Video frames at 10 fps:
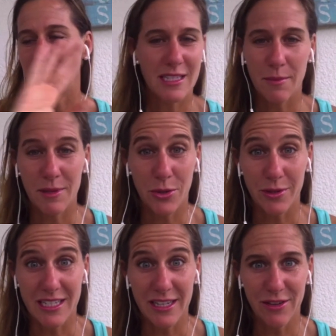been doing something
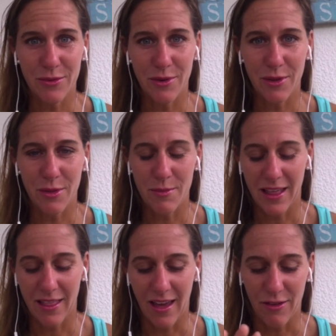totally different with my
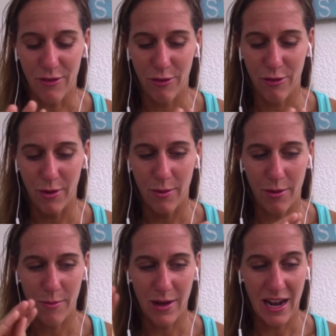life,
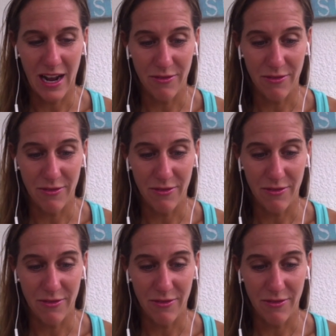but I